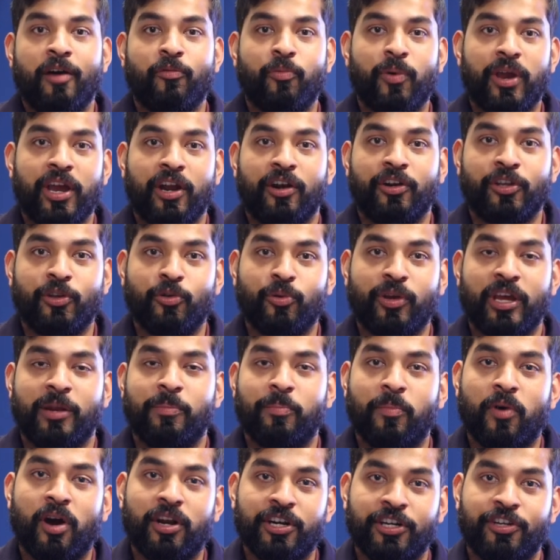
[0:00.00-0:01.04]
where you
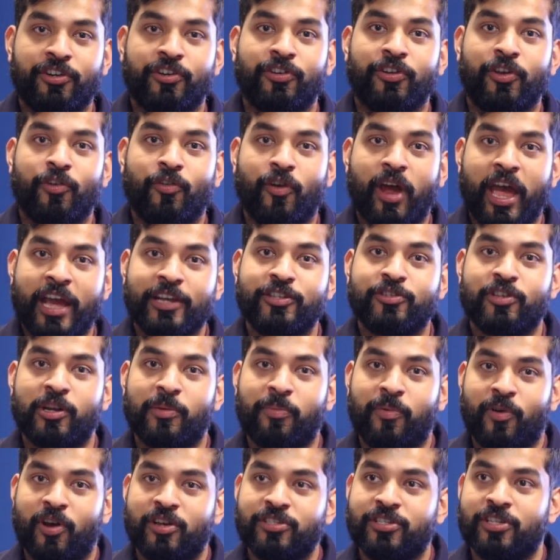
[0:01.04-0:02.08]
can monitor your actual
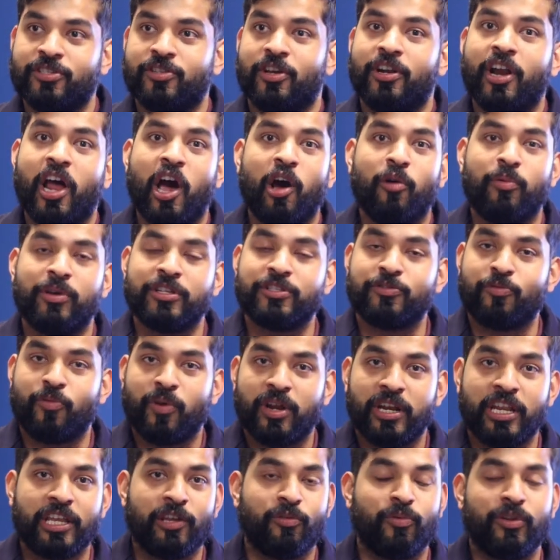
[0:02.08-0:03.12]
process on how it's
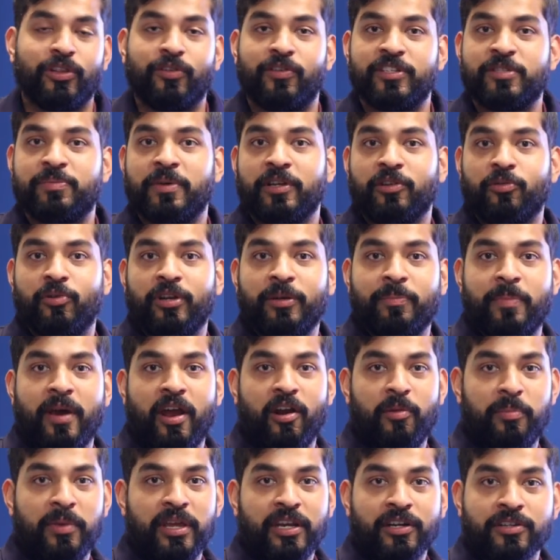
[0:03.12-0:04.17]
running with respect to its
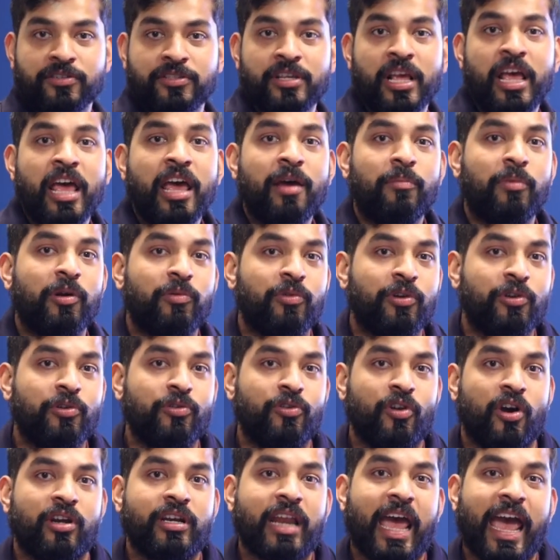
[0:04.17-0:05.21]
parameters, but we do
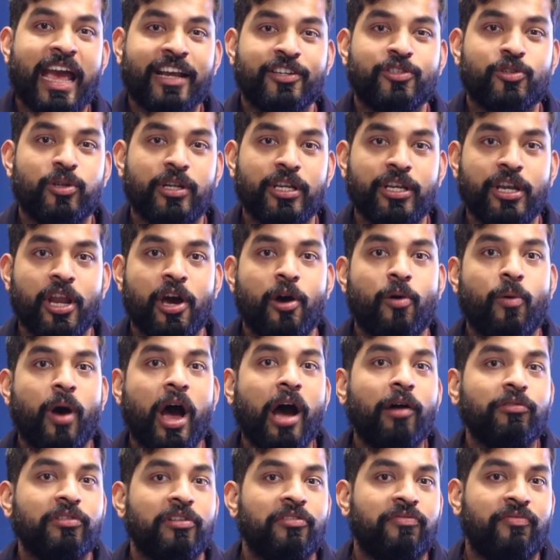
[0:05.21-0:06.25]
not actually know
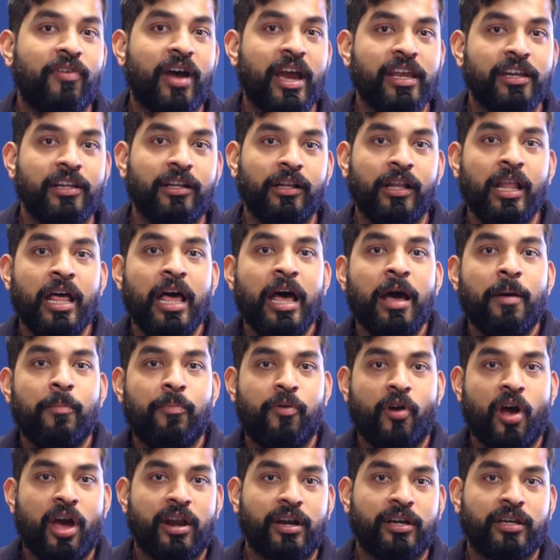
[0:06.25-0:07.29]
how the final
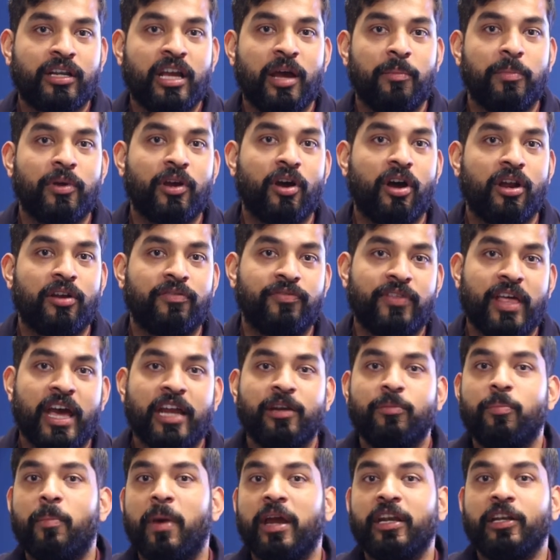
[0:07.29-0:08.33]
product coming out of
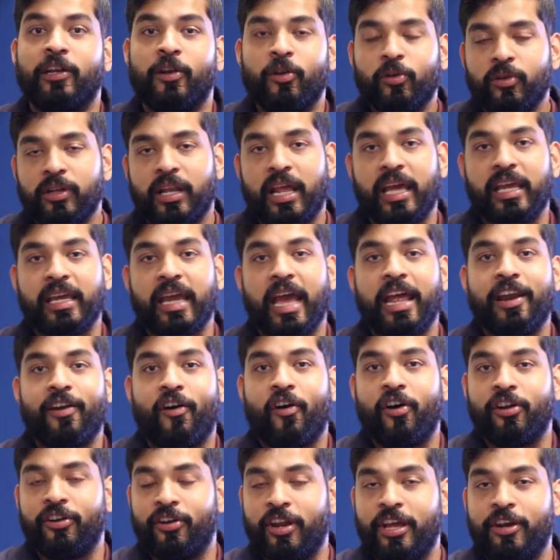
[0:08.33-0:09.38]
that might look like. And
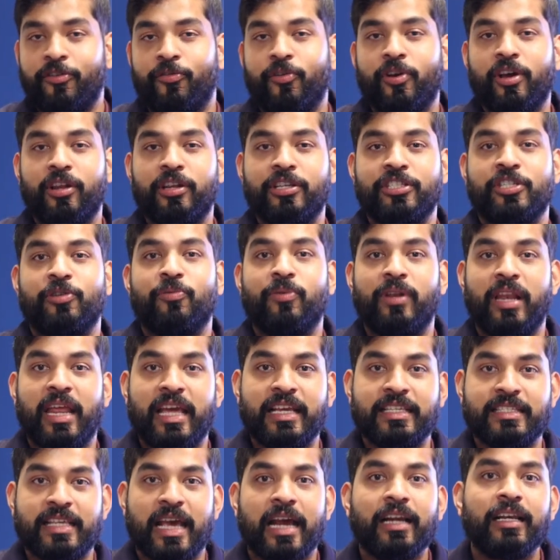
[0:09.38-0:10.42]
online rheology will
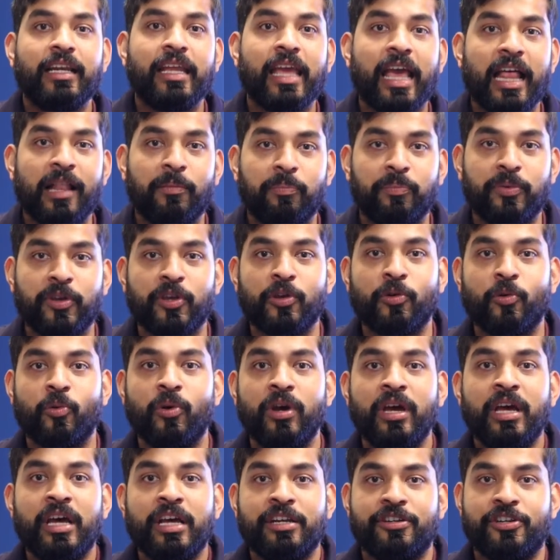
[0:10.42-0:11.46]
exactly help you
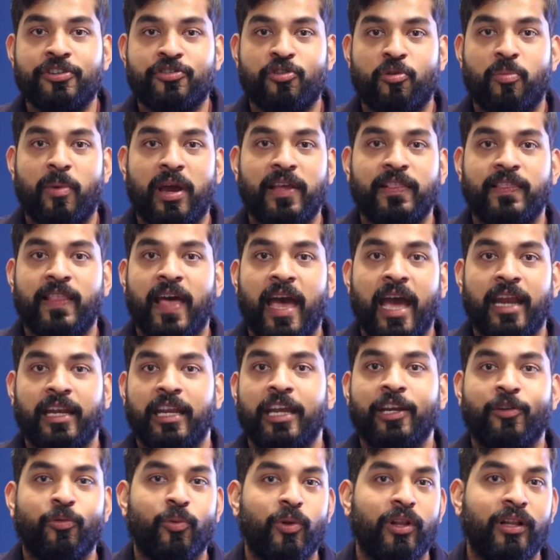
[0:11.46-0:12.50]
determine that.
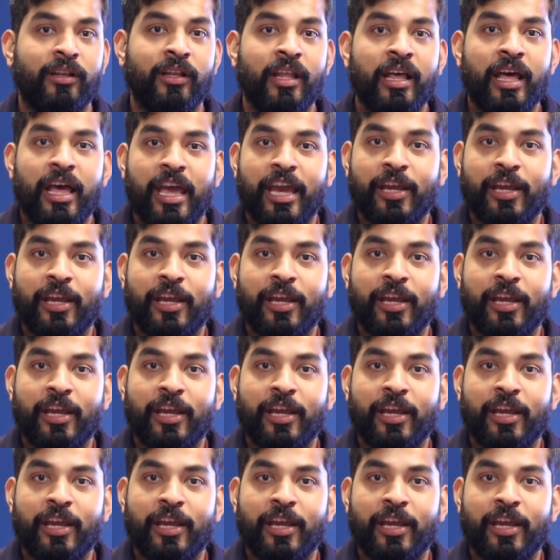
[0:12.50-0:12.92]
It will